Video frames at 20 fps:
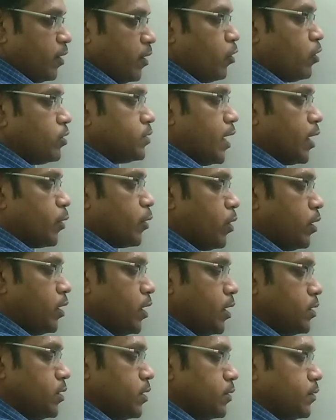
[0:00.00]
Because the
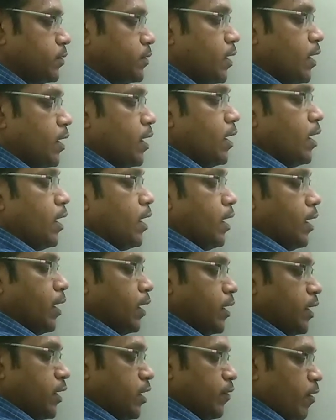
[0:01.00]
advantage is
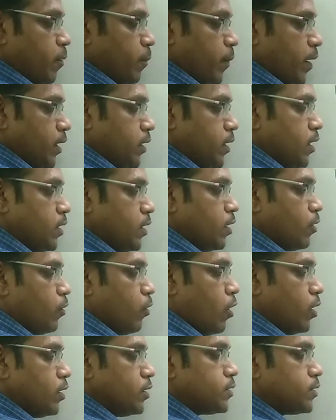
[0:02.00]
it will maintain the
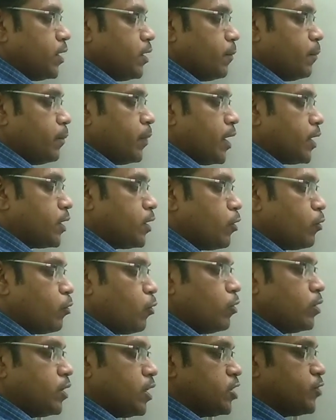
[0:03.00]
constant
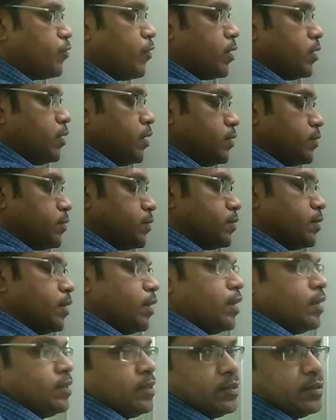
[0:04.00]
breakdown voltage for this
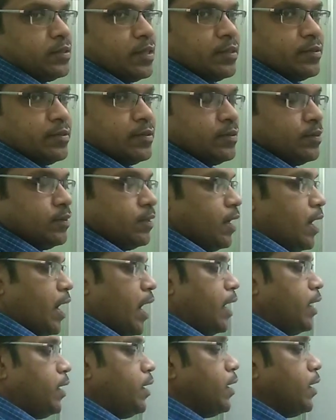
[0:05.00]
resistance.
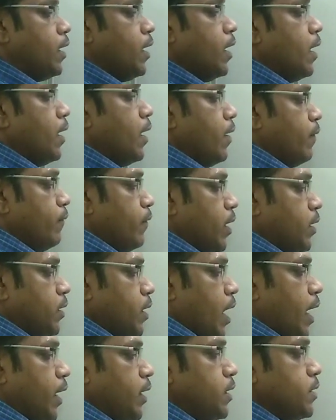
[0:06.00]
And
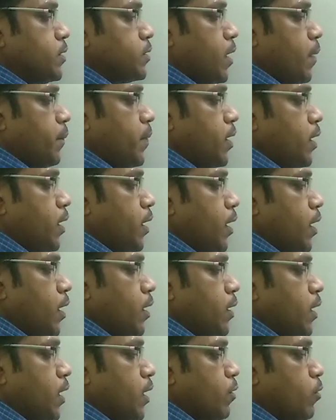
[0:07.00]
when the I is coming
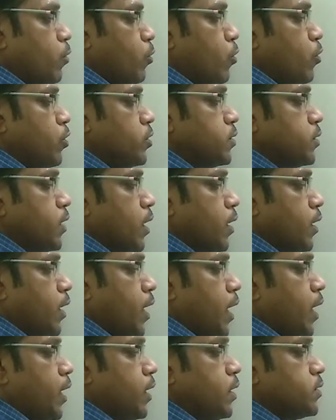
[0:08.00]
here, it will goes,
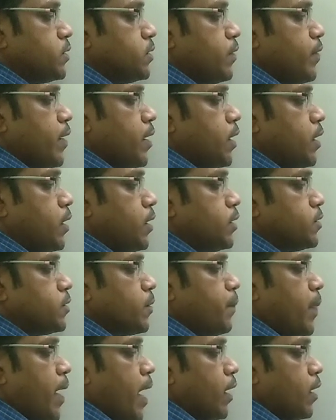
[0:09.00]
current is divided,
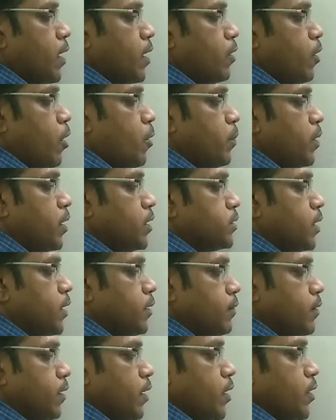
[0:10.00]
it's a parallel
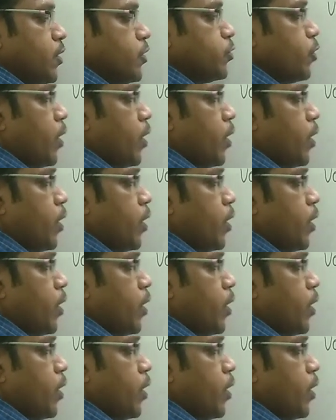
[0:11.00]
combination.